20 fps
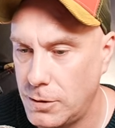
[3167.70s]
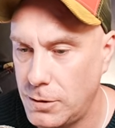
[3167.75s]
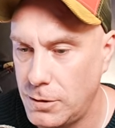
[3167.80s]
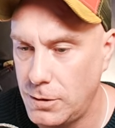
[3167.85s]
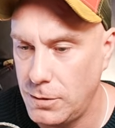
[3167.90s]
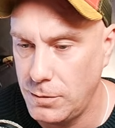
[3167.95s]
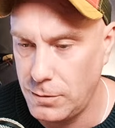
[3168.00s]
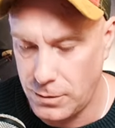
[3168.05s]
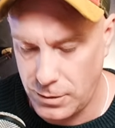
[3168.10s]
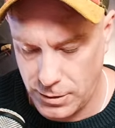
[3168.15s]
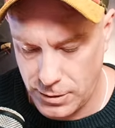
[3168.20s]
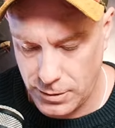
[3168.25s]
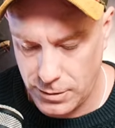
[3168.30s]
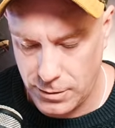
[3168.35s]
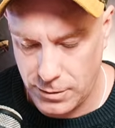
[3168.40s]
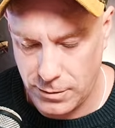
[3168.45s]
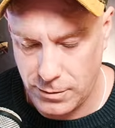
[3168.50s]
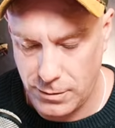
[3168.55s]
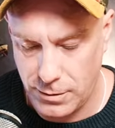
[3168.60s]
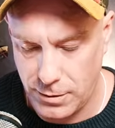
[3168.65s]
use
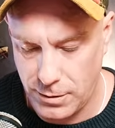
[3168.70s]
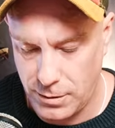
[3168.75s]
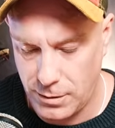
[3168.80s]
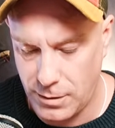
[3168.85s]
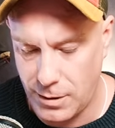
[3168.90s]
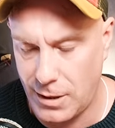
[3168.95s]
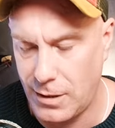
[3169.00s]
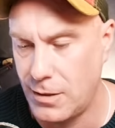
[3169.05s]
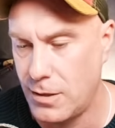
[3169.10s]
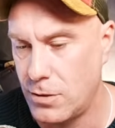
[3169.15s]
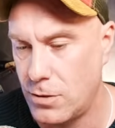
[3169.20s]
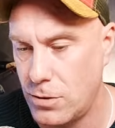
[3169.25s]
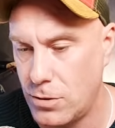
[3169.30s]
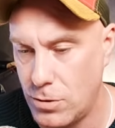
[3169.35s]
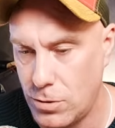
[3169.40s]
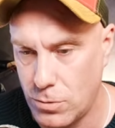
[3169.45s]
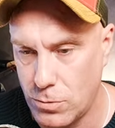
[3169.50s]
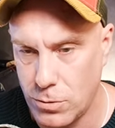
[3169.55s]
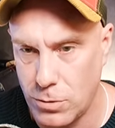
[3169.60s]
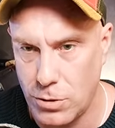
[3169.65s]
this. That's
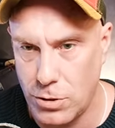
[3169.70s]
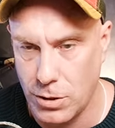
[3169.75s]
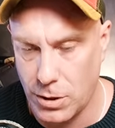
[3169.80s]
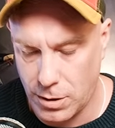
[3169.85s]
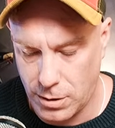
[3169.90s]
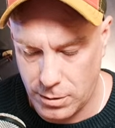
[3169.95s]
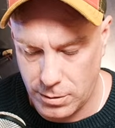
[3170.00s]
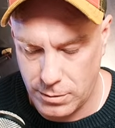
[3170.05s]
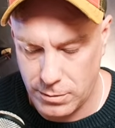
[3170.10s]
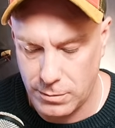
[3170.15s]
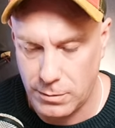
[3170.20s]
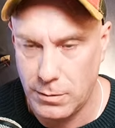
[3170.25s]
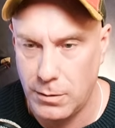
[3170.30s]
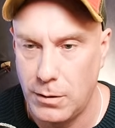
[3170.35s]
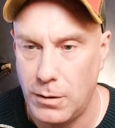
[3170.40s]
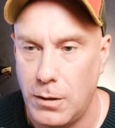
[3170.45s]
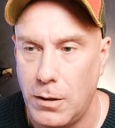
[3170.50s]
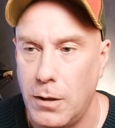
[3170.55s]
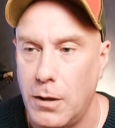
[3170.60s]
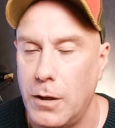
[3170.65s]
just good job.
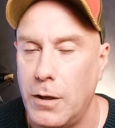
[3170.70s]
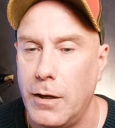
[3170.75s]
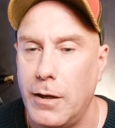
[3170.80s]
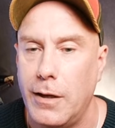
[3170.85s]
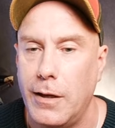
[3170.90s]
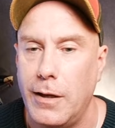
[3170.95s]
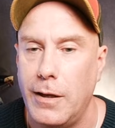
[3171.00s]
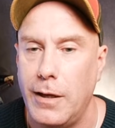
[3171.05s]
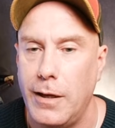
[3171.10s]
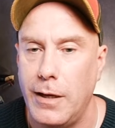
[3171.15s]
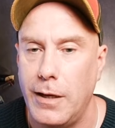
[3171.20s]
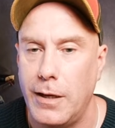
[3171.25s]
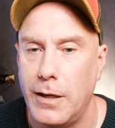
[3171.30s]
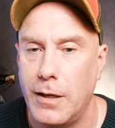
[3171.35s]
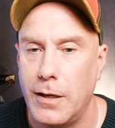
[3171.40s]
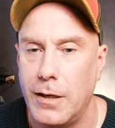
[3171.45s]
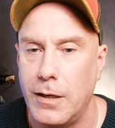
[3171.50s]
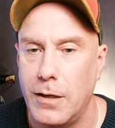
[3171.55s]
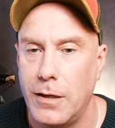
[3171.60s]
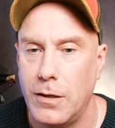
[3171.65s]

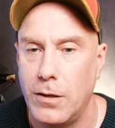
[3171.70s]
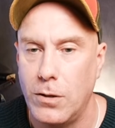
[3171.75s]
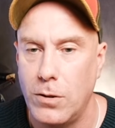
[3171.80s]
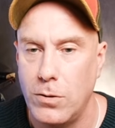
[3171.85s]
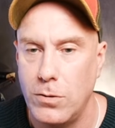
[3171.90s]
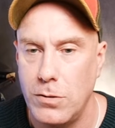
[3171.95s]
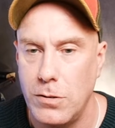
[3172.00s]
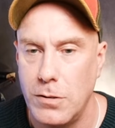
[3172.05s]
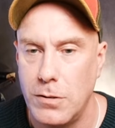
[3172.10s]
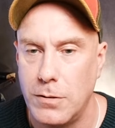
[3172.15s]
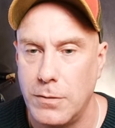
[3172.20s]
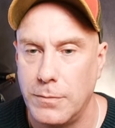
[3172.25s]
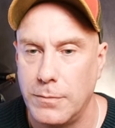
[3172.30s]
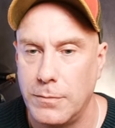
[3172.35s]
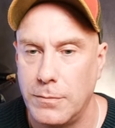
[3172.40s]
And host.